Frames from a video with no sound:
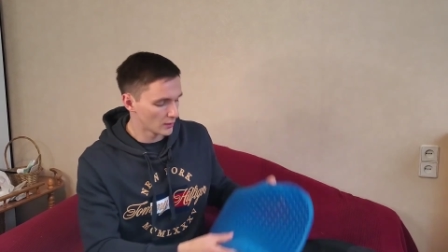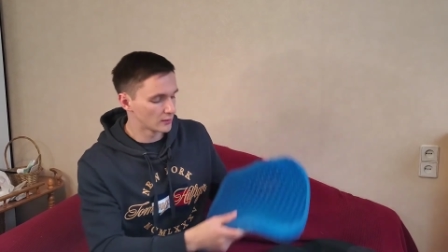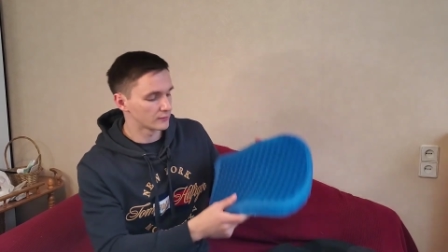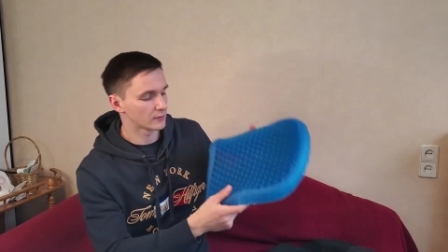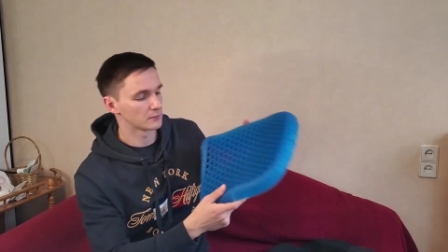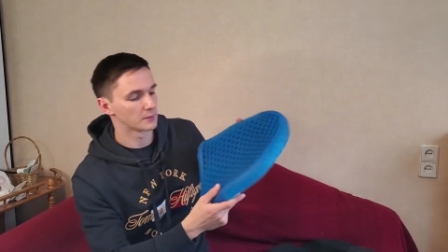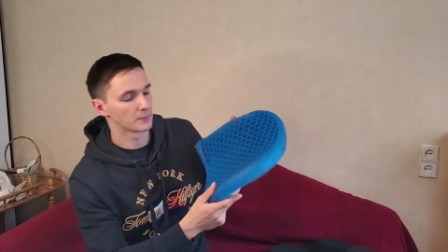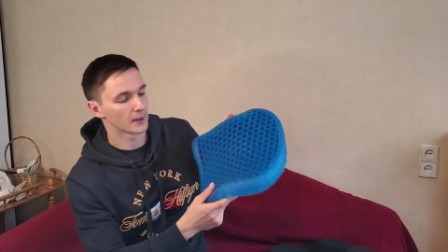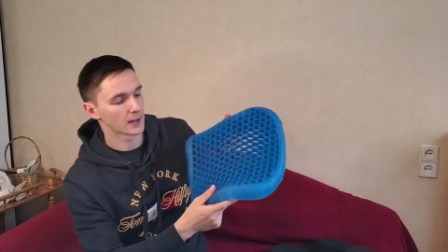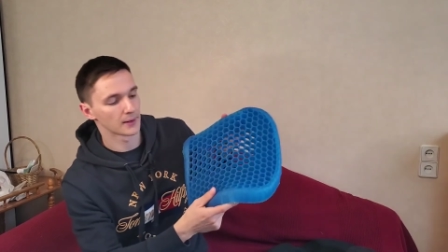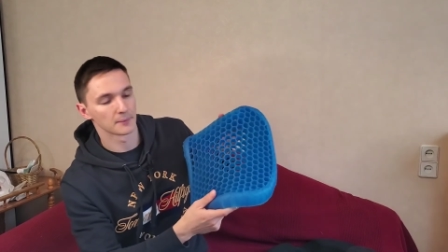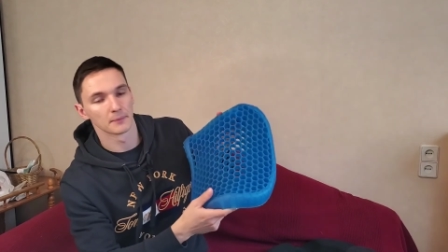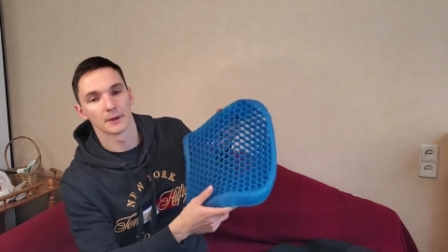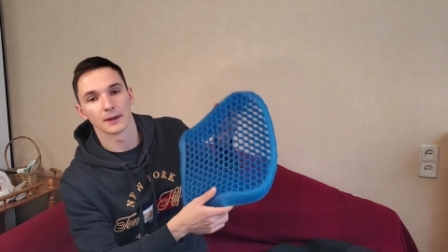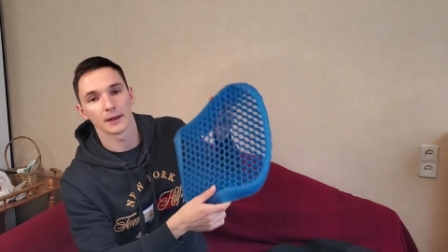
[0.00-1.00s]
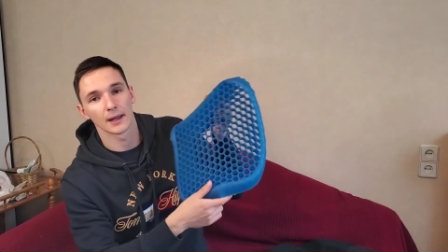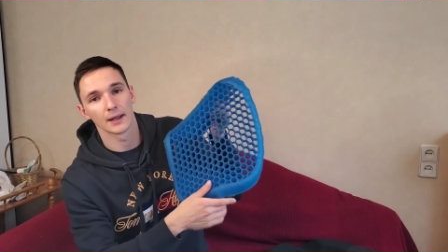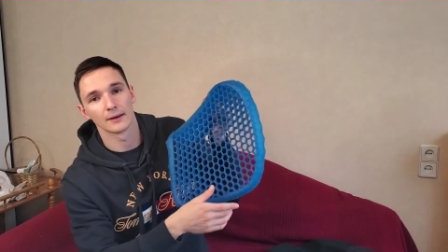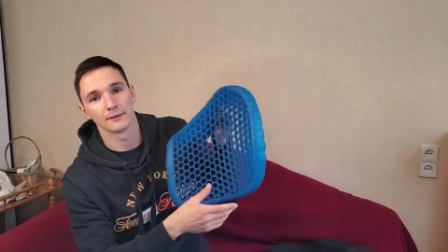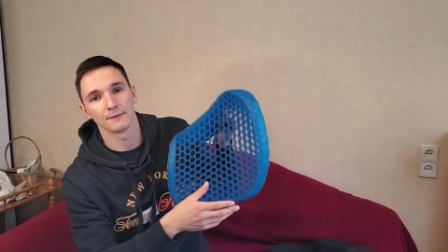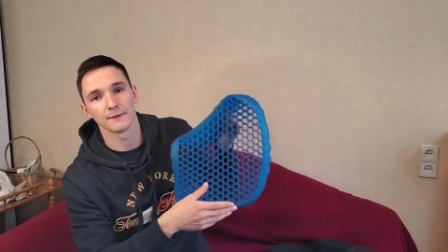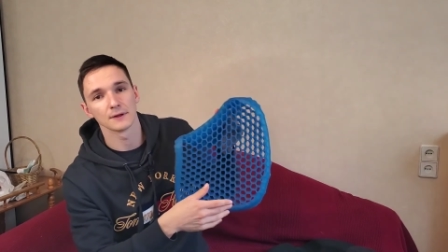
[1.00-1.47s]
from the bottom
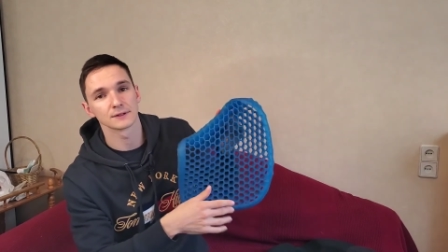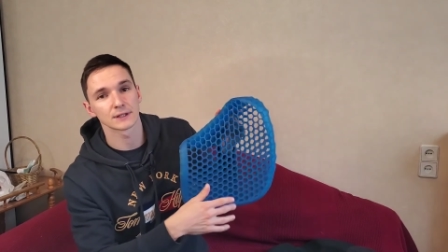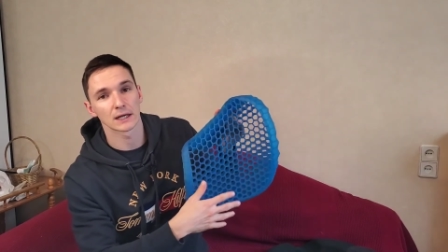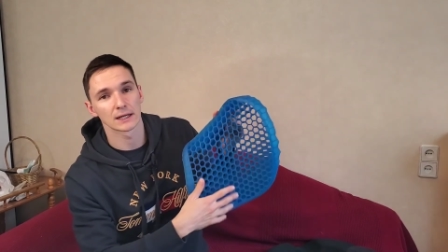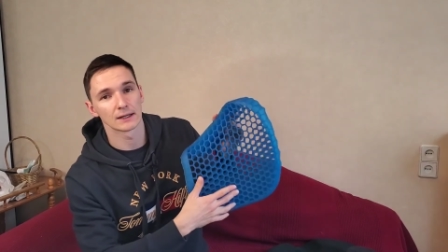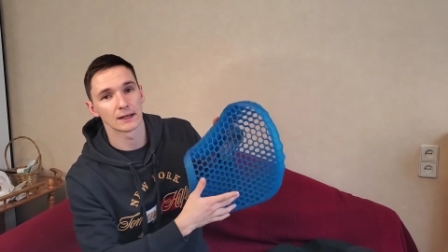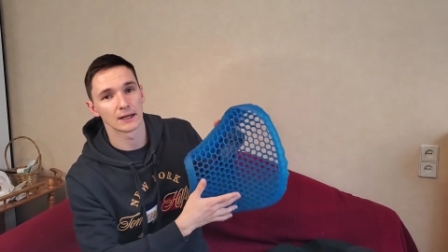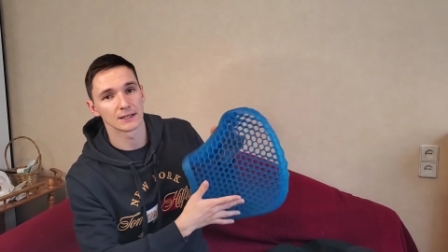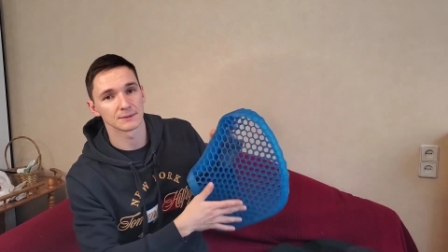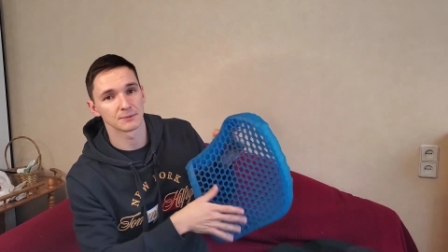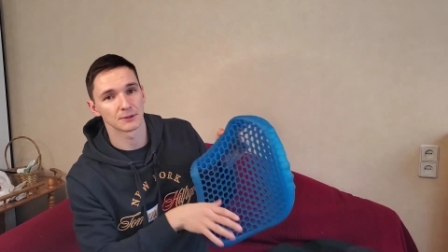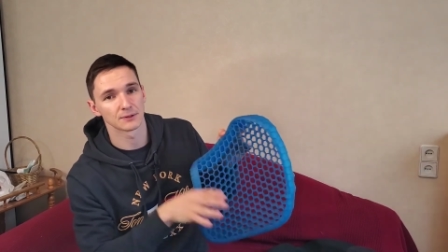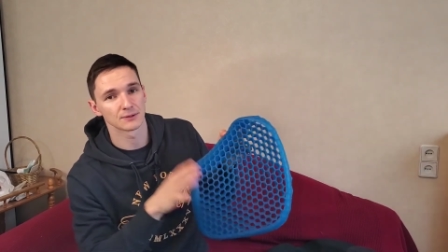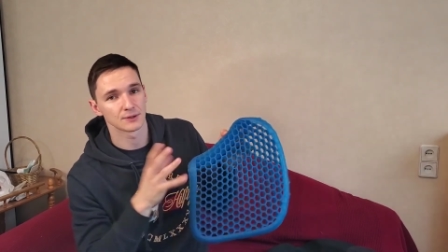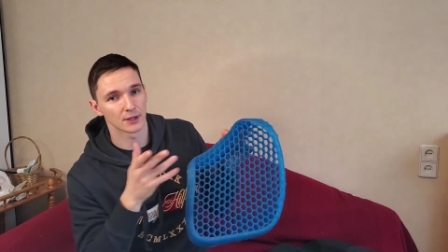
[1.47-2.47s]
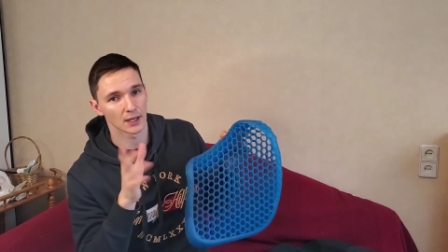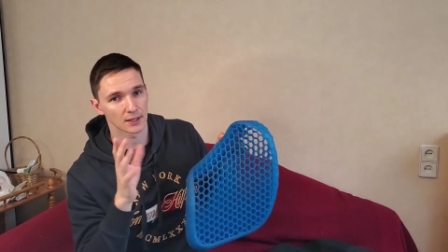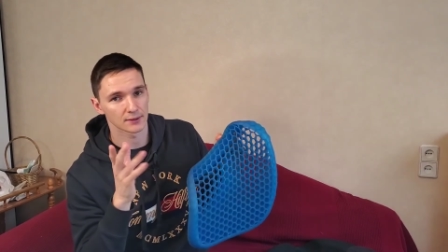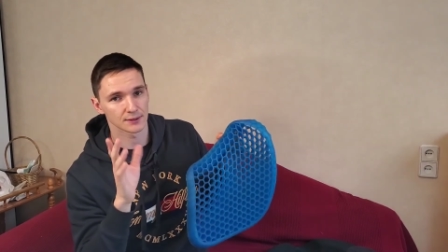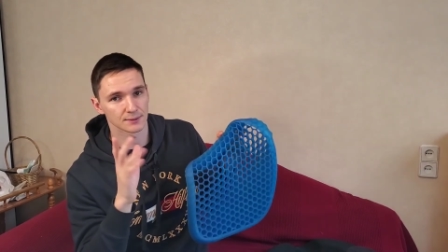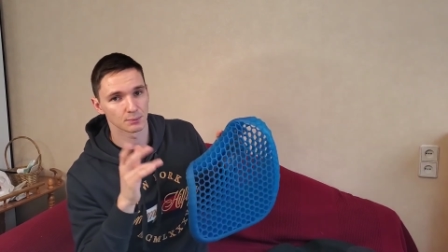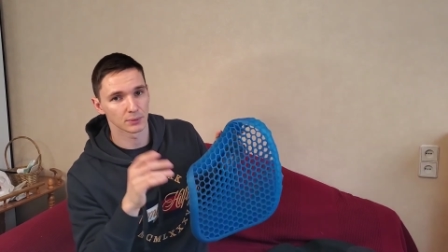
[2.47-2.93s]
and it feels kind of nice because you
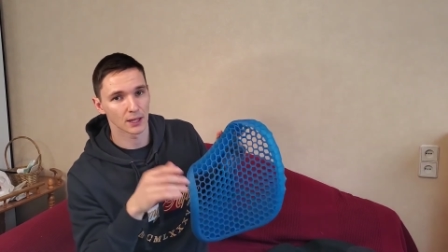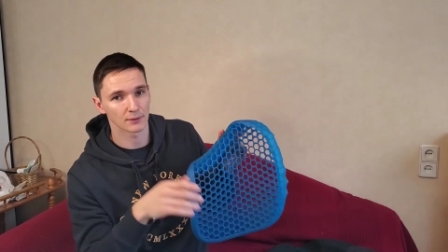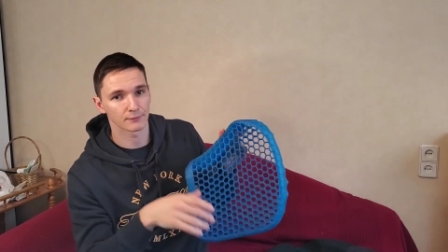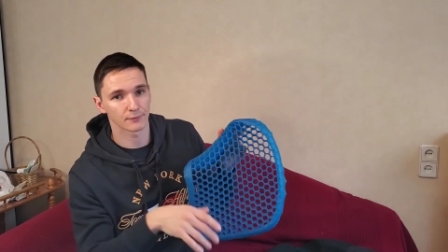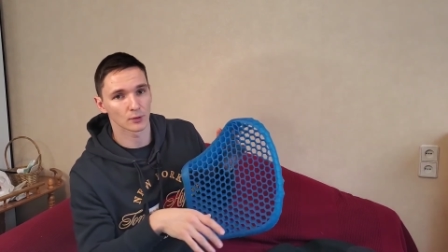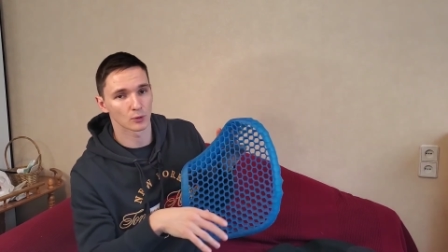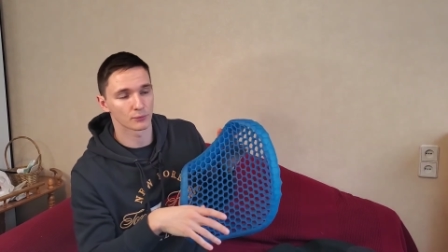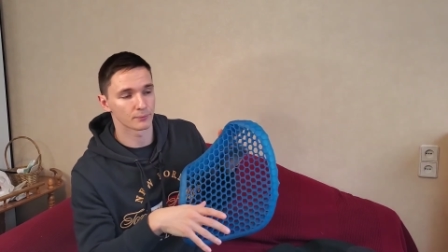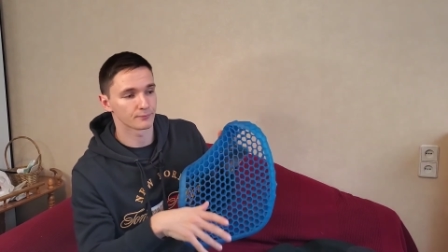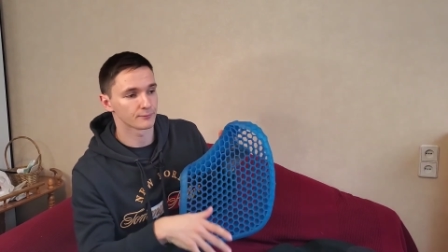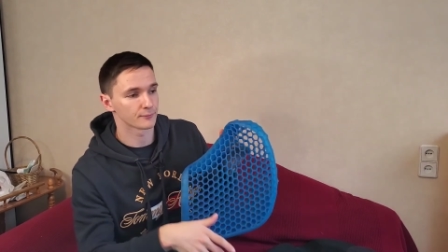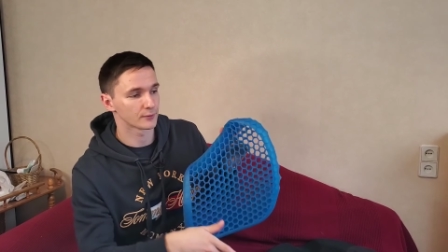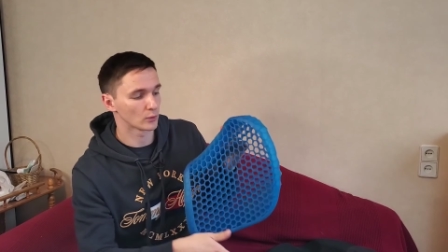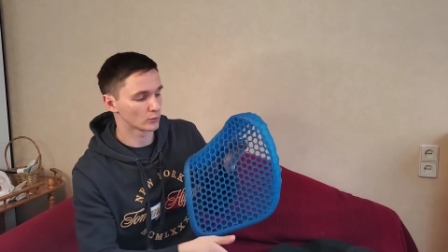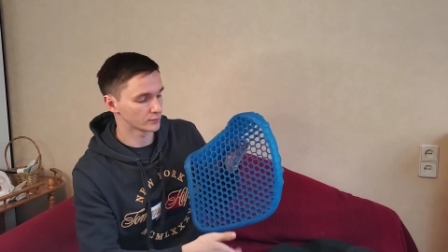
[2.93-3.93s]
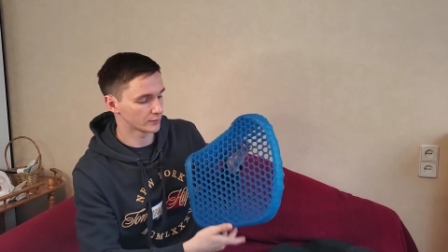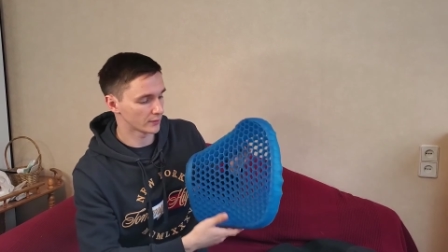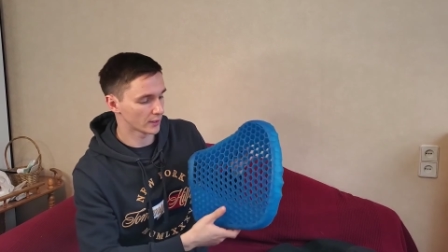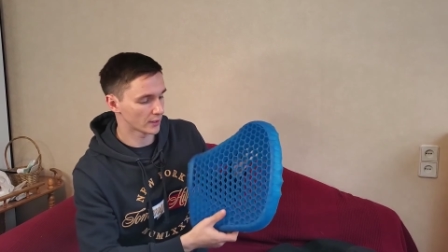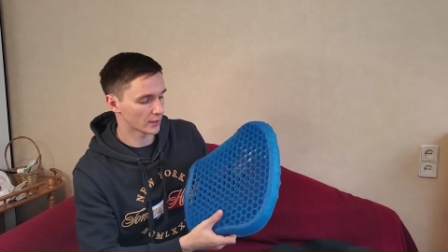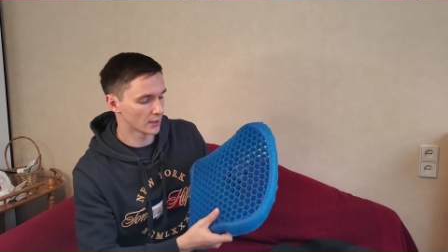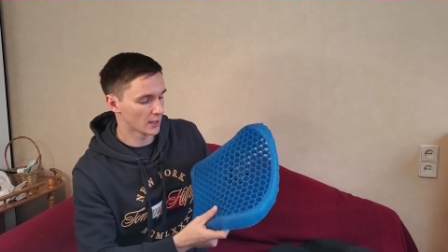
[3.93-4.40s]
get this blood flow floating
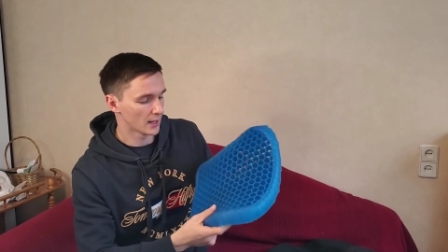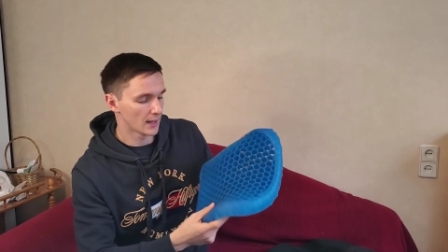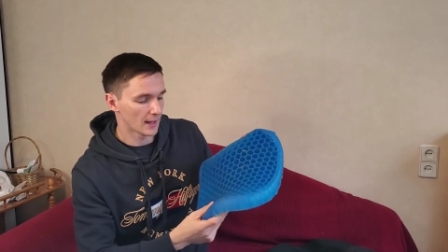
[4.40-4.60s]
there